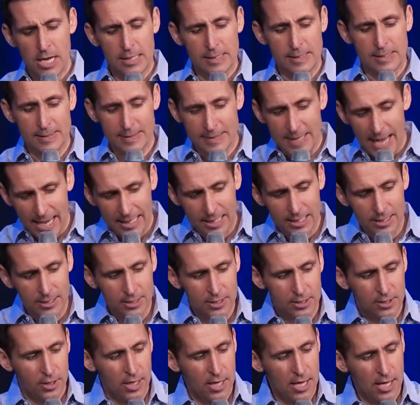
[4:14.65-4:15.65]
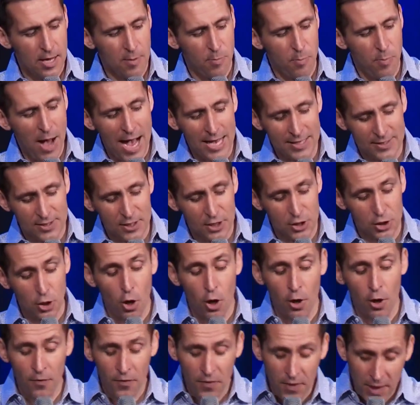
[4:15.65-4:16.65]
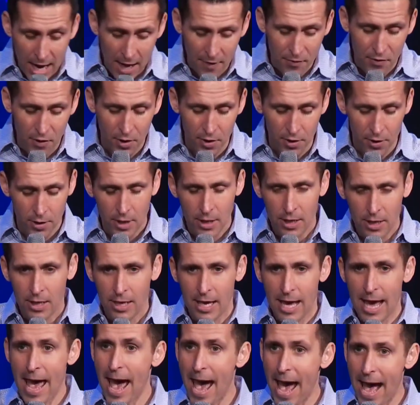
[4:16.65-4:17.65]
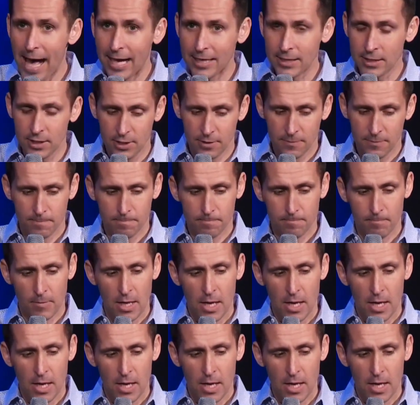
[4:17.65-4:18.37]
Second passage, on the other hand,